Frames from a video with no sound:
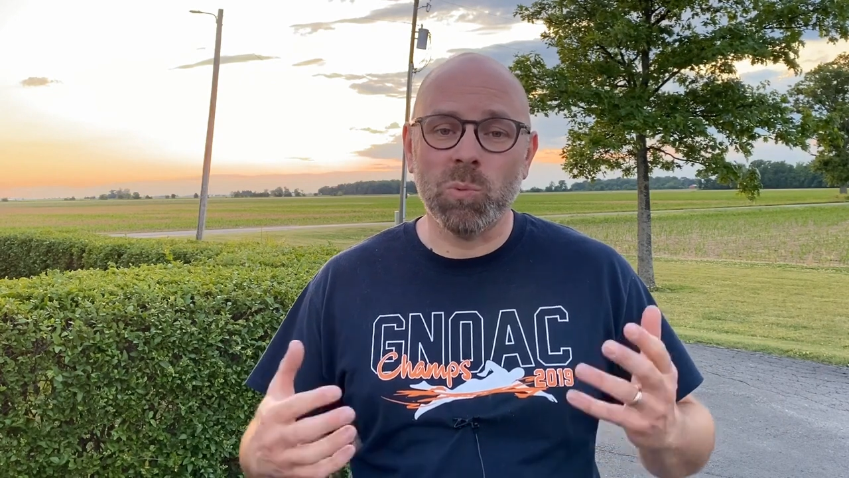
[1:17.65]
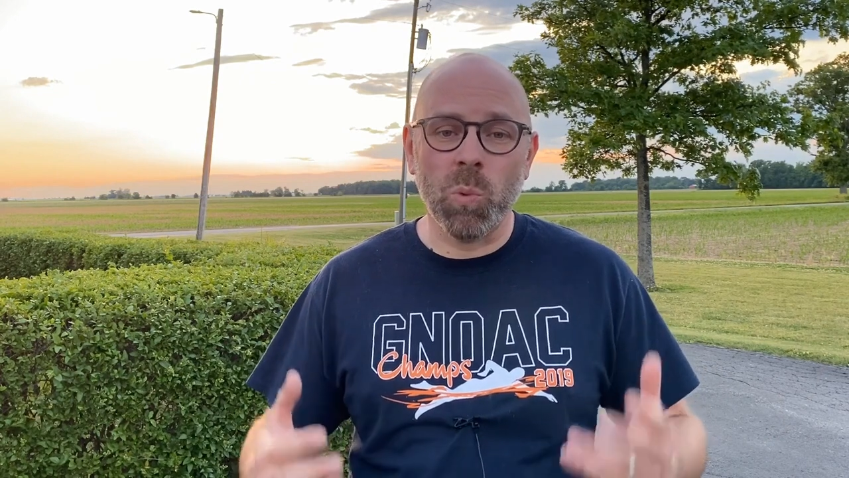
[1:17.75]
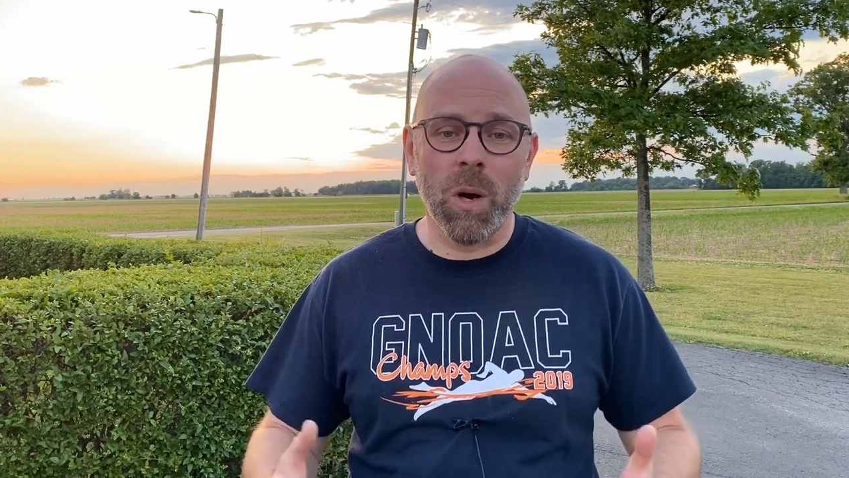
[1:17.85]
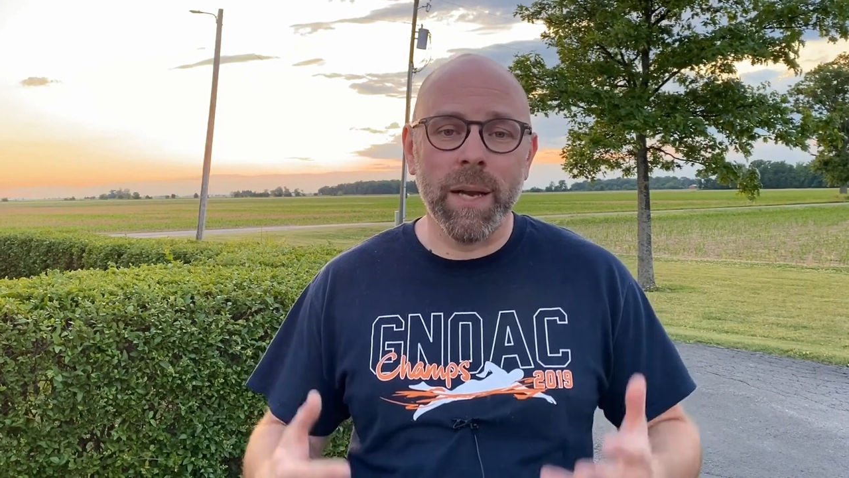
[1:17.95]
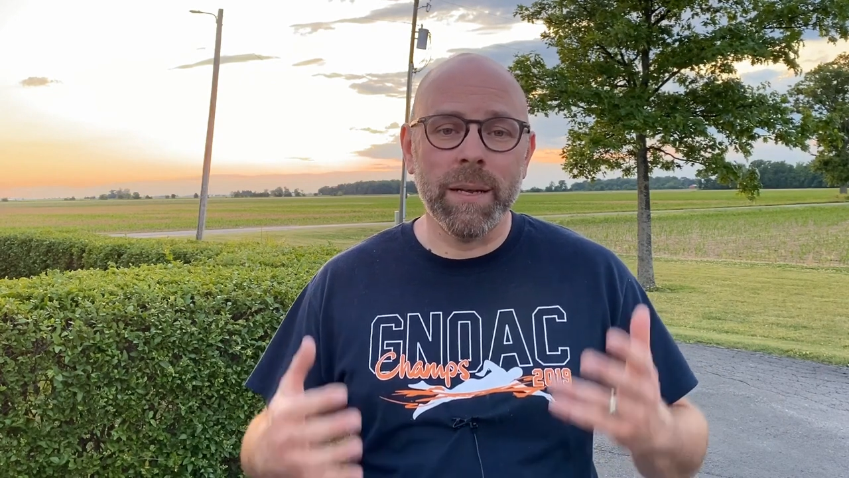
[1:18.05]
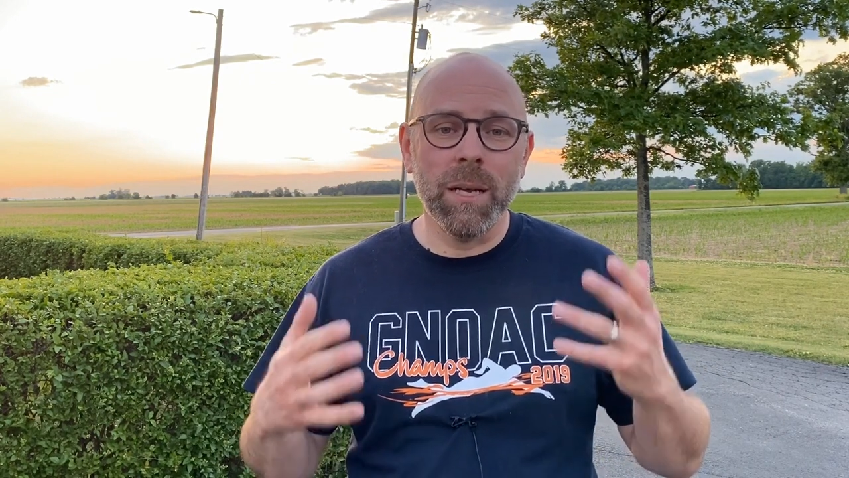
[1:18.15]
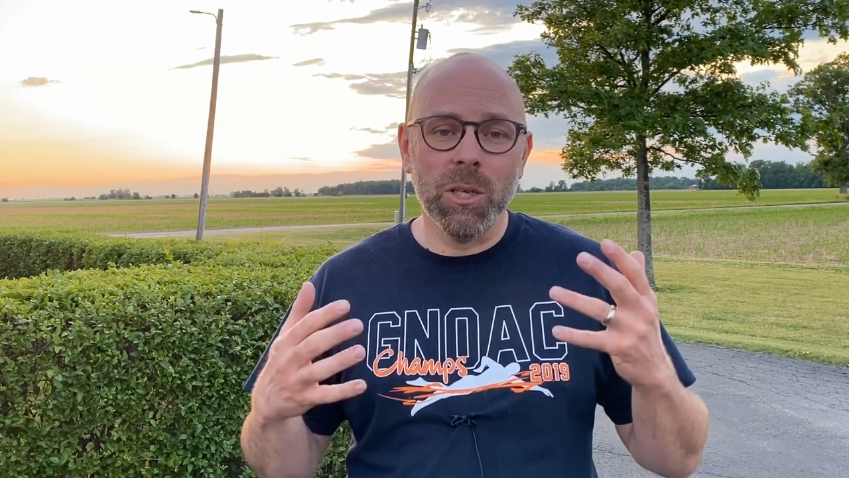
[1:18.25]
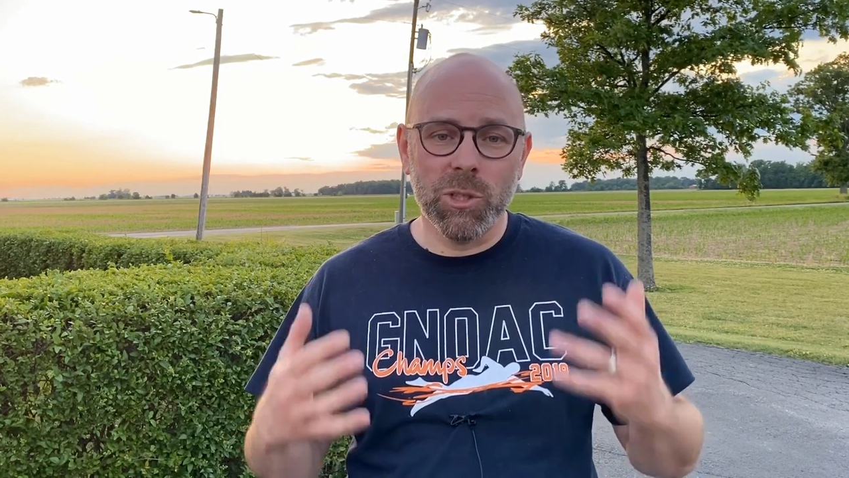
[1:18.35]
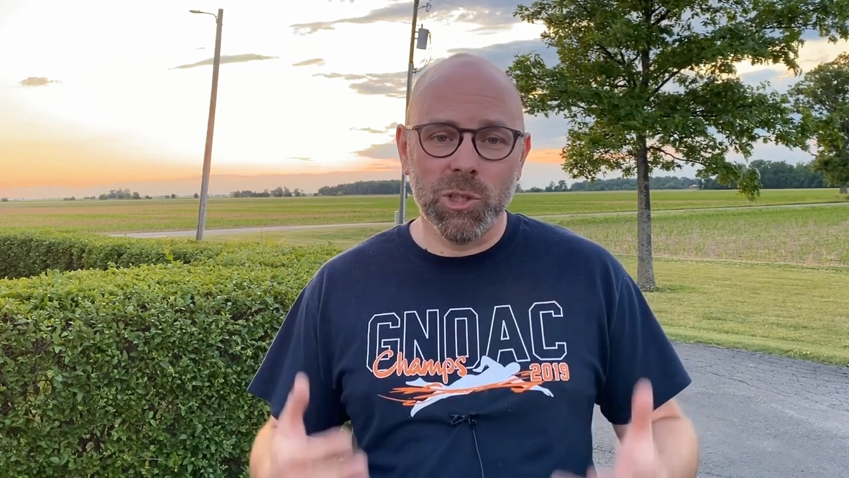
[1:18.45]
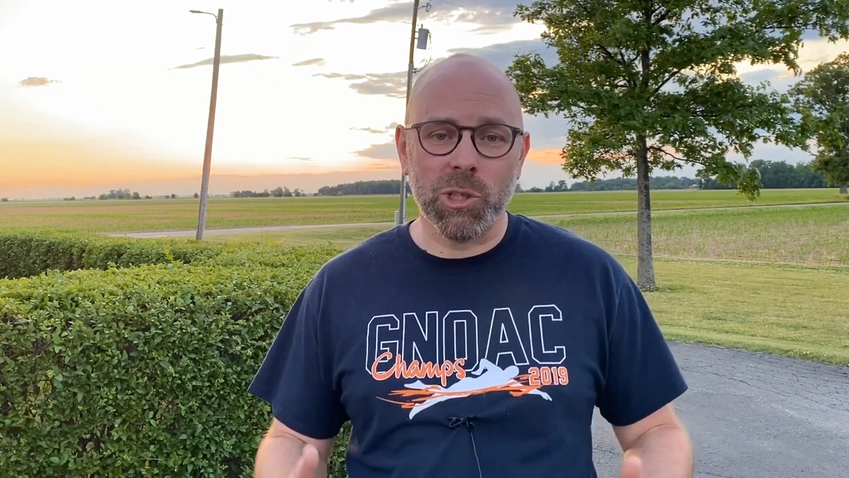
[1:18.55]

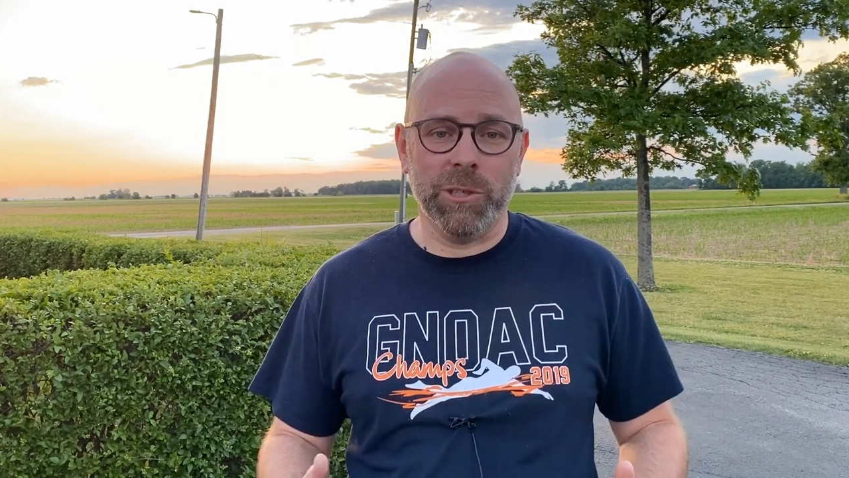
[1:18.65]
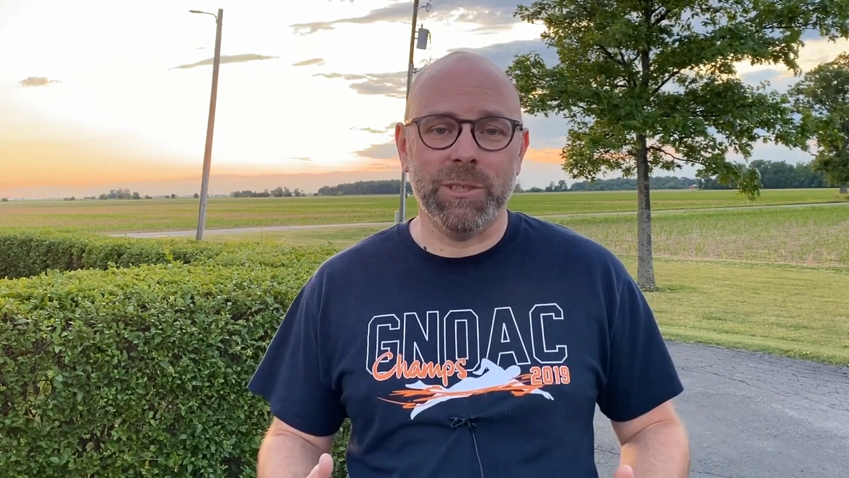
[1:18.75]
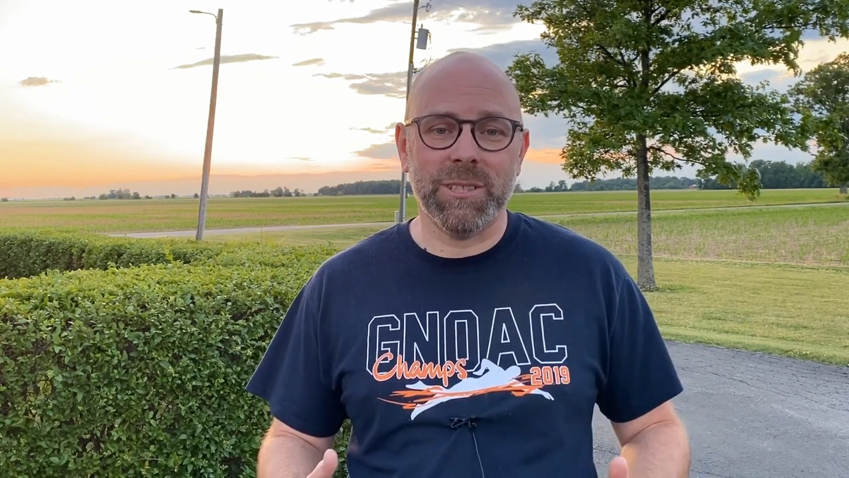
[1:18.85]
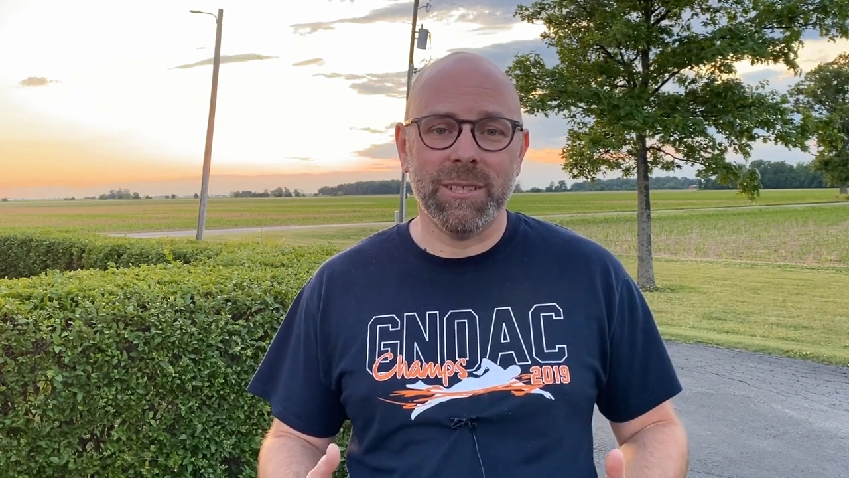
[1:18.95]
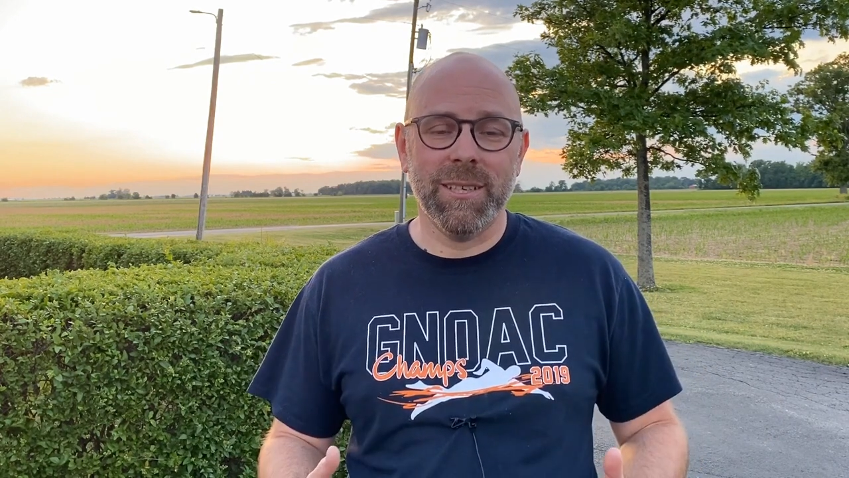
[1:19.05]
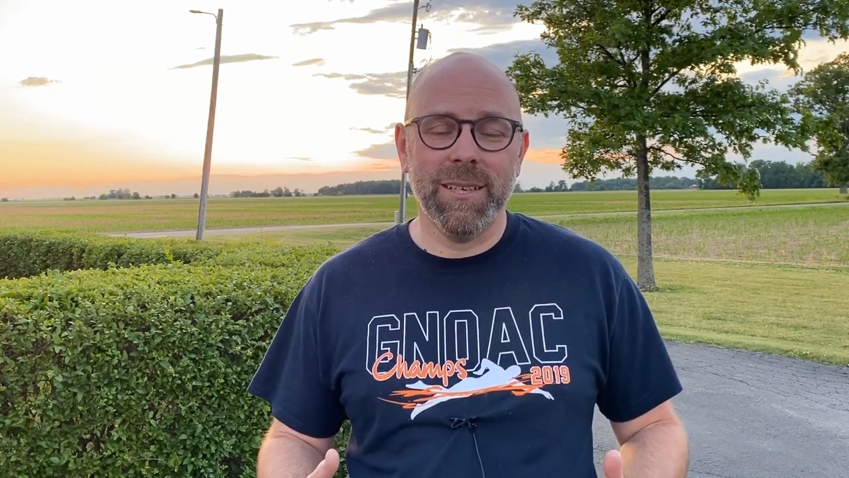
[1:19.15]
one church.